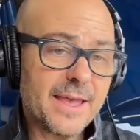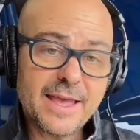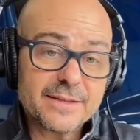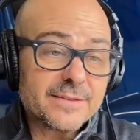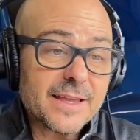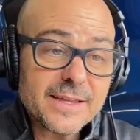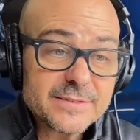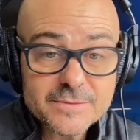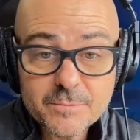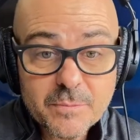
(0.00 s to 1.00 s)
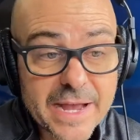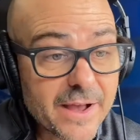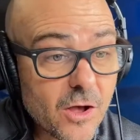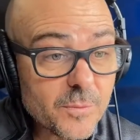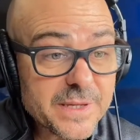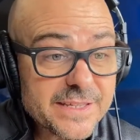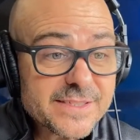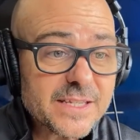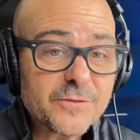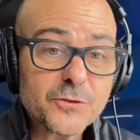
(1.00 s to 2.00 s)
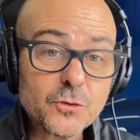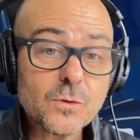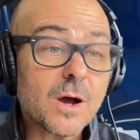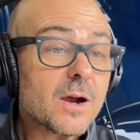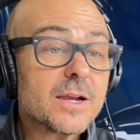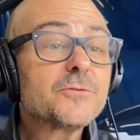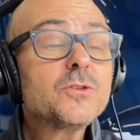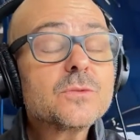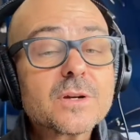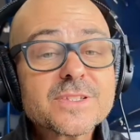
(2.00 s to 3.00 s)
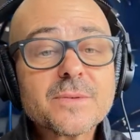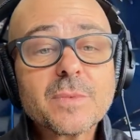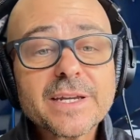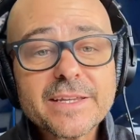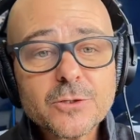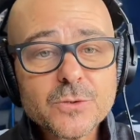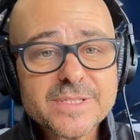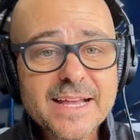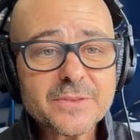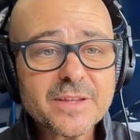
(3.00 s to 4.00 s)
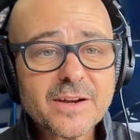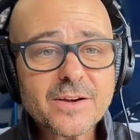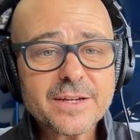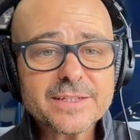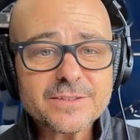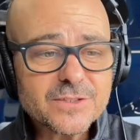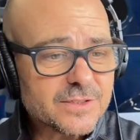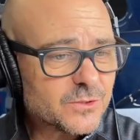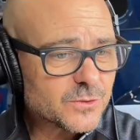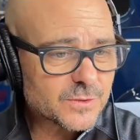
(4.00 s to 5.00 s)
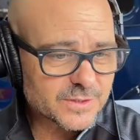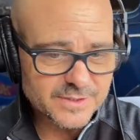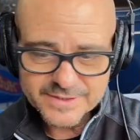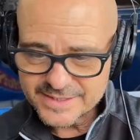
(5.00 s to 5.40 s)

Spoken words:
And by all means, if you are somebody who is out there and you